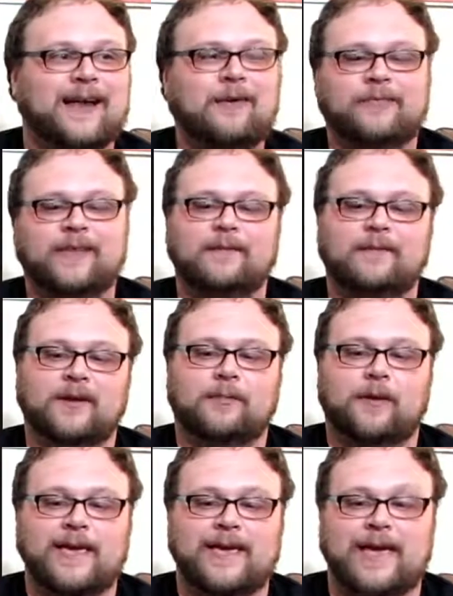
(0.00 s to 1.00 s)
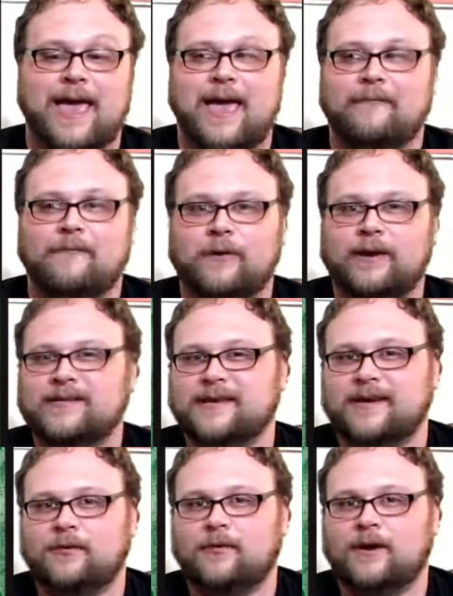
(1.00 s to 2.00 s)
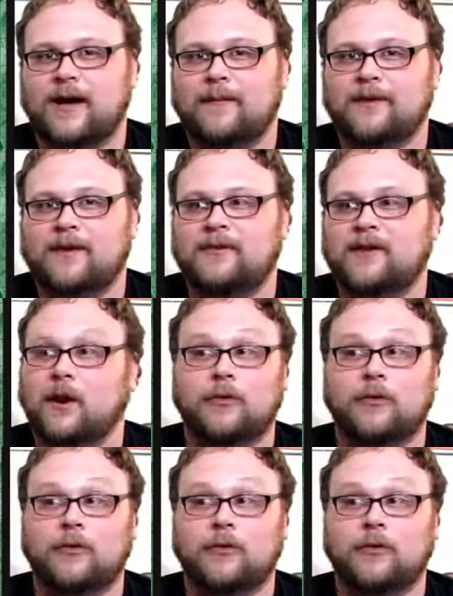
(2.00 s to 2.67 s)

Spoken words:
I don't think I'm going to play every single copy of it,